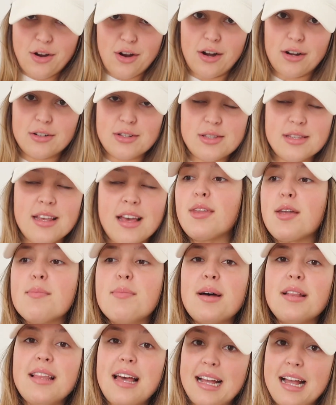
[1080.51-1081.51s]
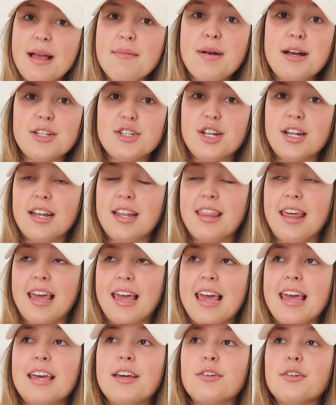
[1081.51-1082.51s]
yards. But like I mentioned,
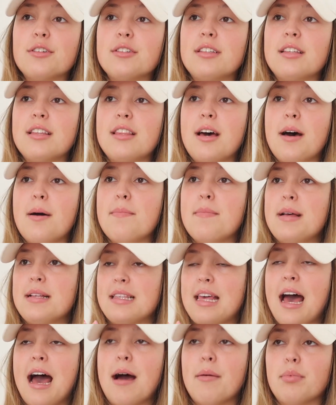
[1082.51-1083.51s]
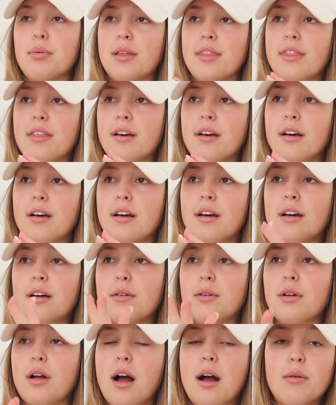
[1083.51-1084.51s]
they handled the mishap with
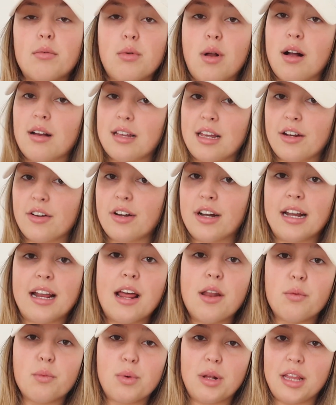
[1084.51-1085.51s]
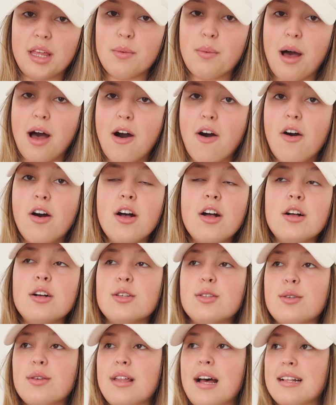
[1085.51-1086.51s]
the wrong ingredient really well.
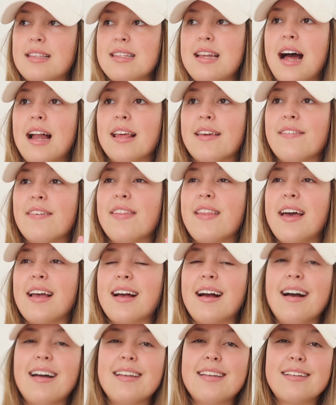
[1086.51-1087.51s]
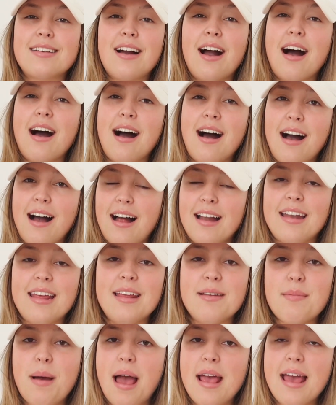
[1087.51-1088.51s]
So that's not even like a con
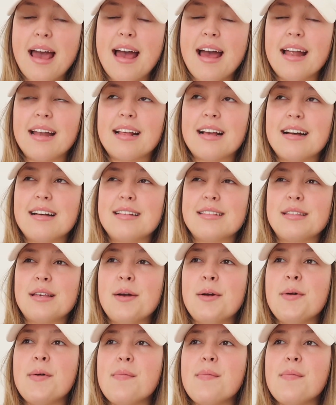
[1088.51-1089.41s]
in my head, because